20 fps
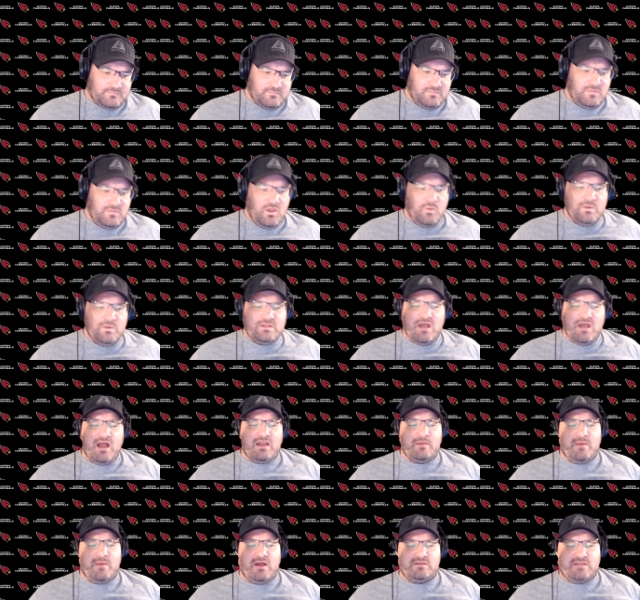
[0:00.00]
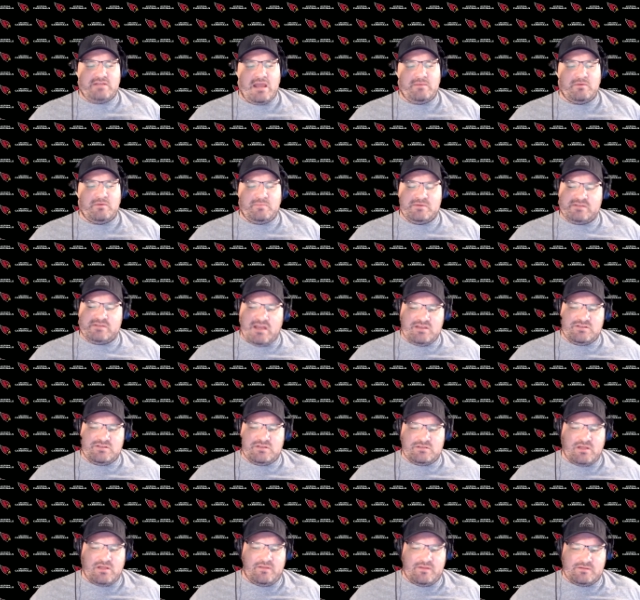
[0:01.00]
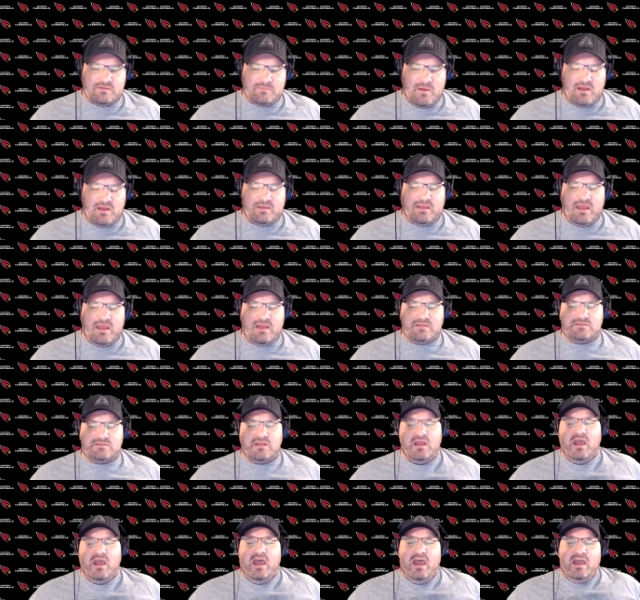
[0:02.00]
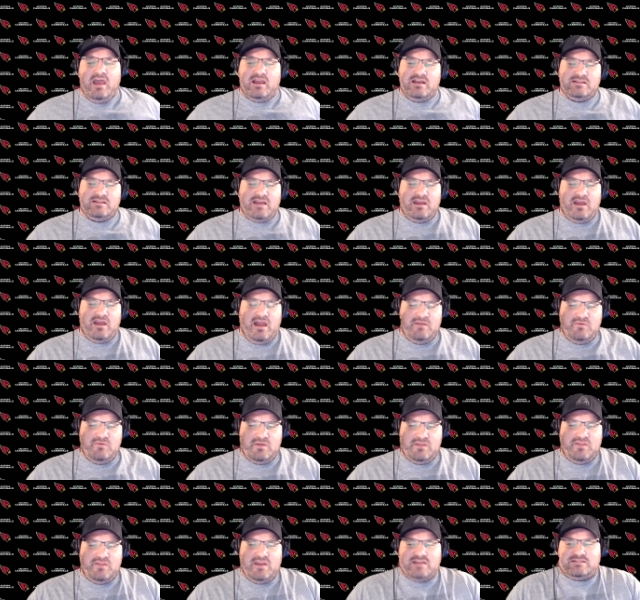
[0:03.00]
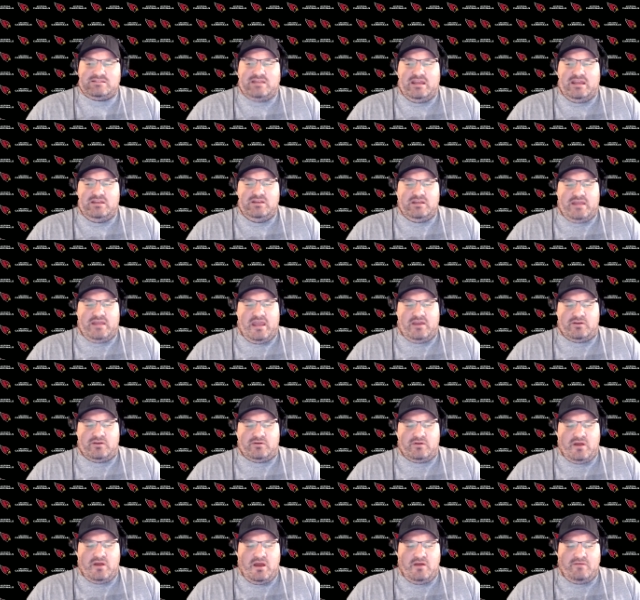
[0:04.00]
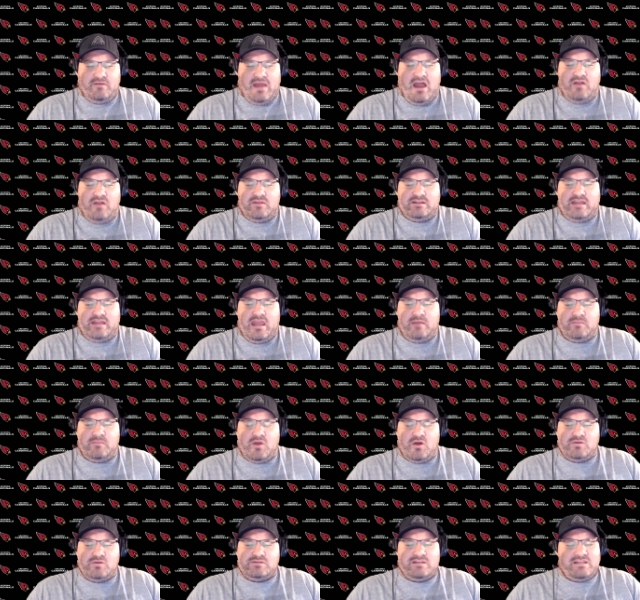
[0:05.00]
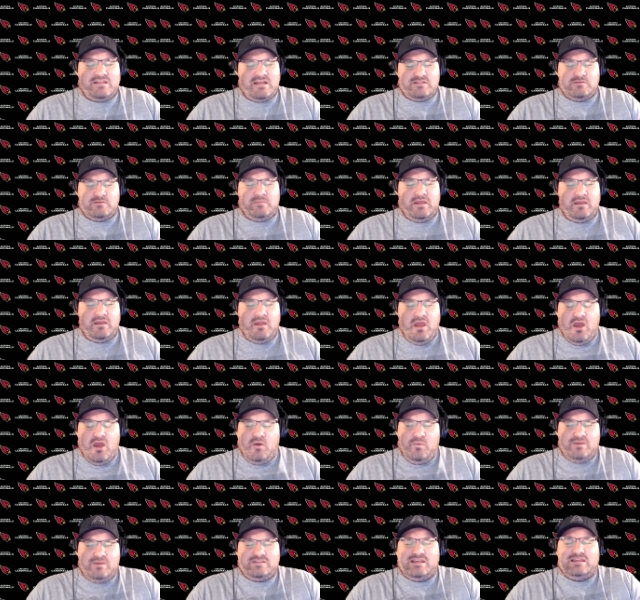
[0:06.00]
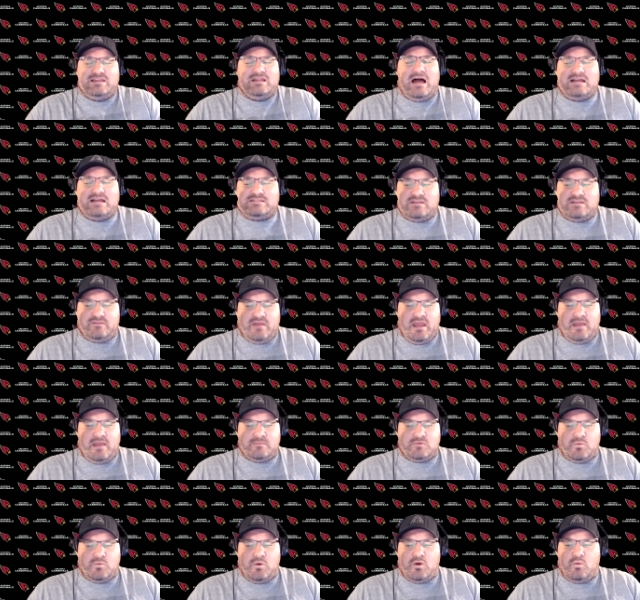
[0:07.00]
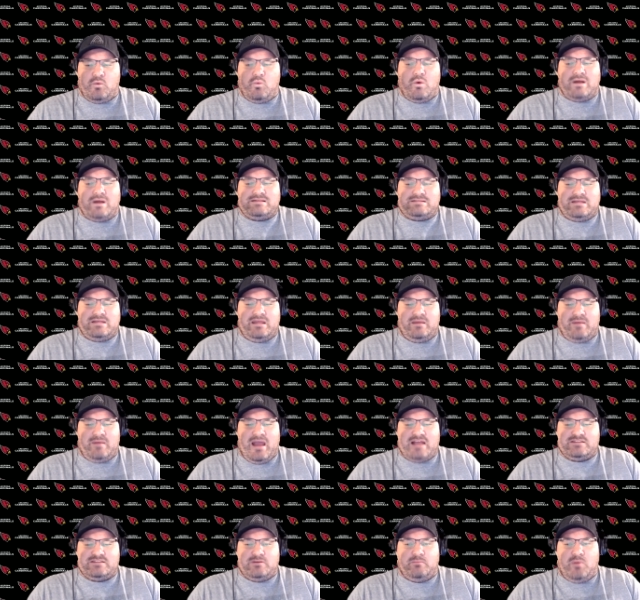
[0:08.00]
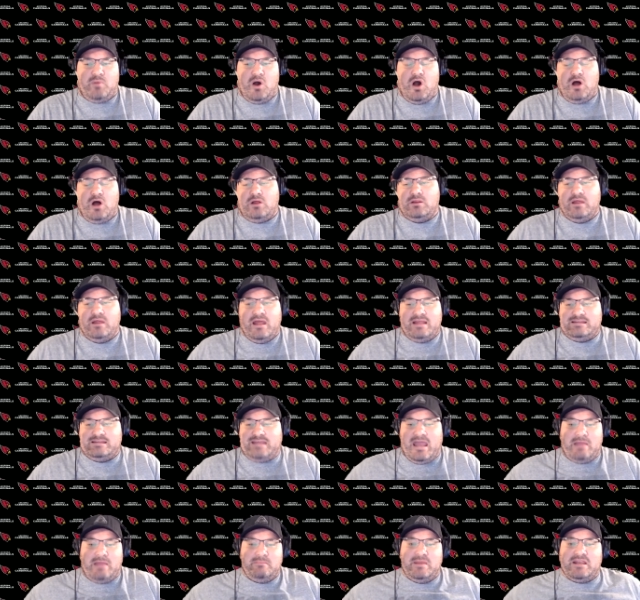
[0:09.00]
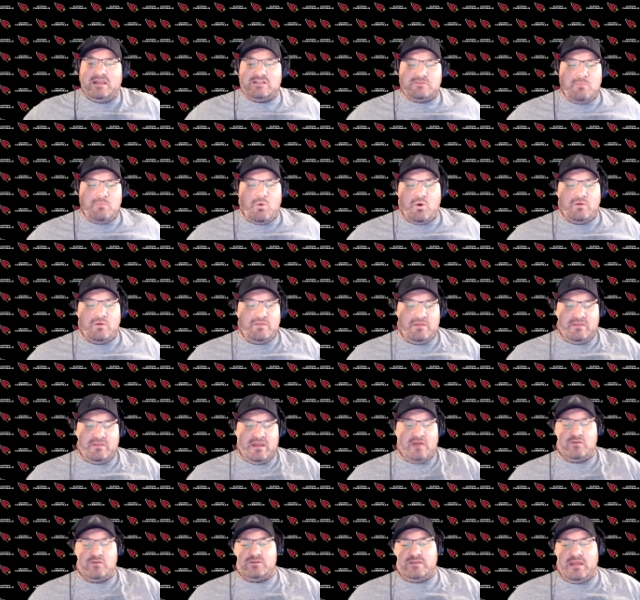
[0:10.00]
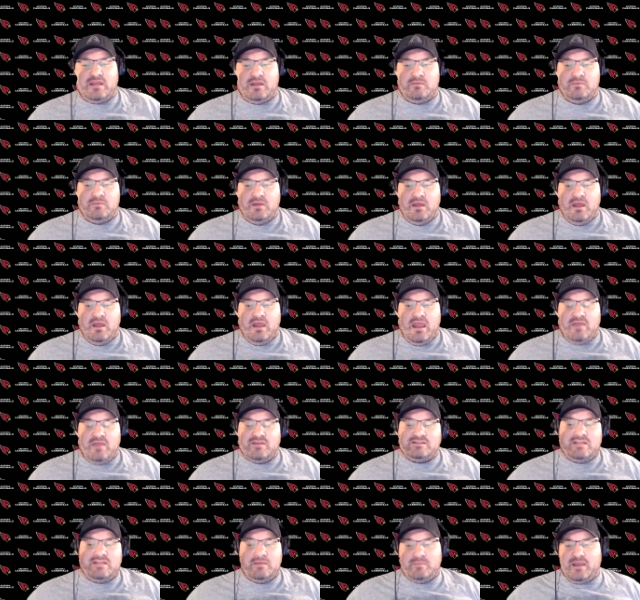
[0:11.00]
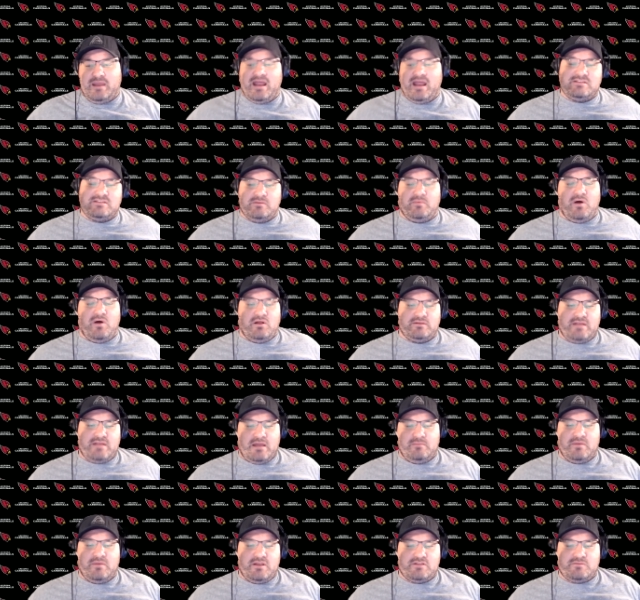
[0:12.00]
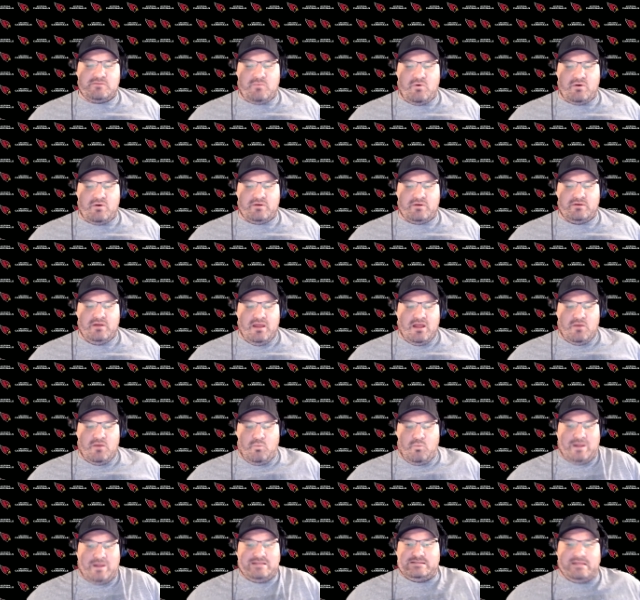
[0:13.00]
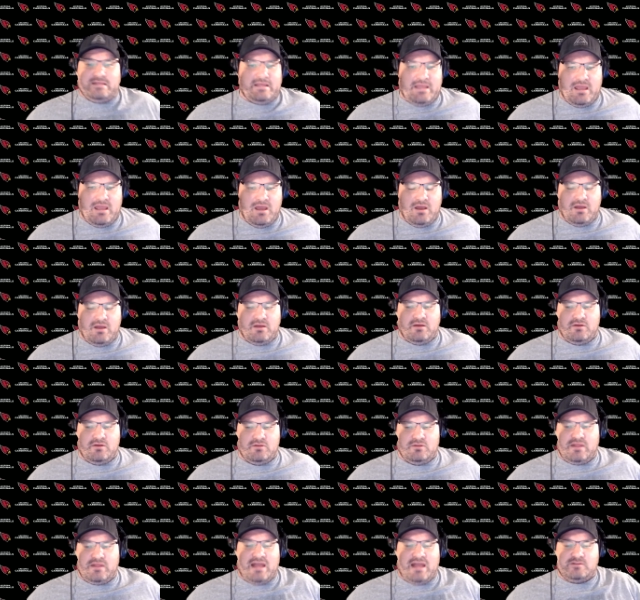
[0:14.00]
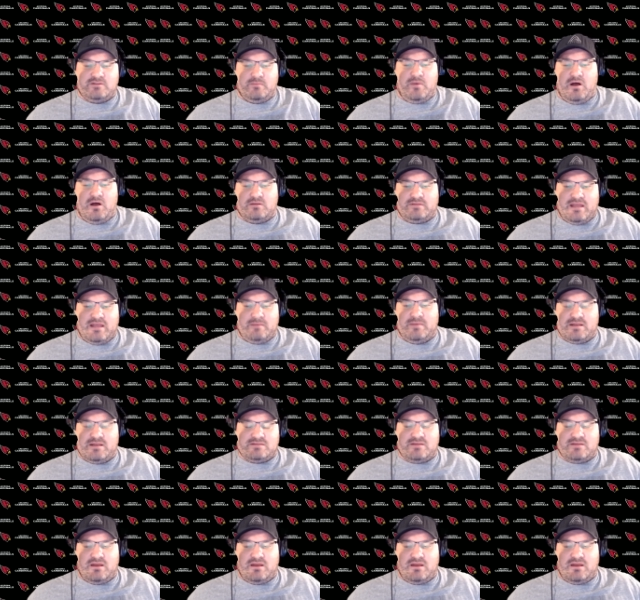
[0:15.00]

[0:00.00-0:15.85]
we talk about time of possessions on this podcast because I, I really think it's an indicator of how the game goes. It doesn't mean we see lots of games where one team has the ball ten minutes more than the other team, and the team that has the ball ten minutes more wins the game. Uh, has the ball ten minutes